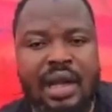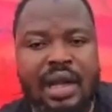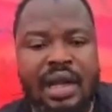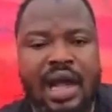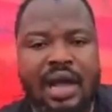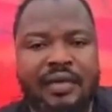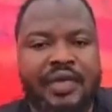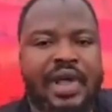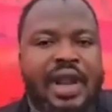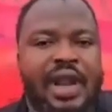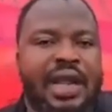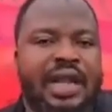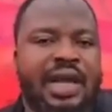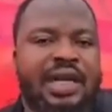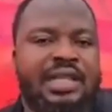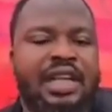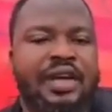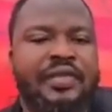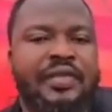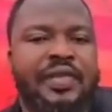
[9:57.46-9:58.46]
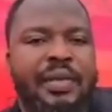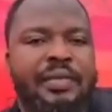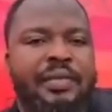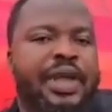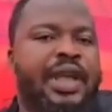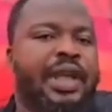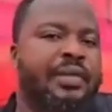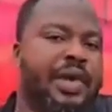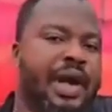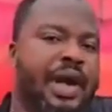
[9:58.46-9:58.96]
I've gathered myself and
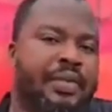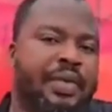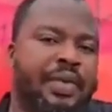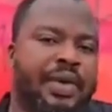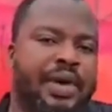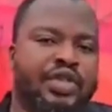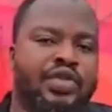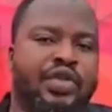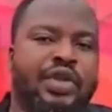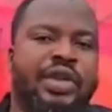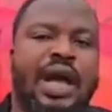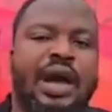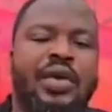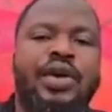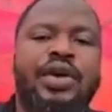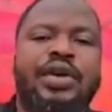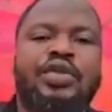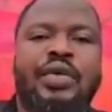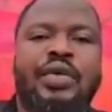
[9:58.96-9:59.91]
picked him up. So they are going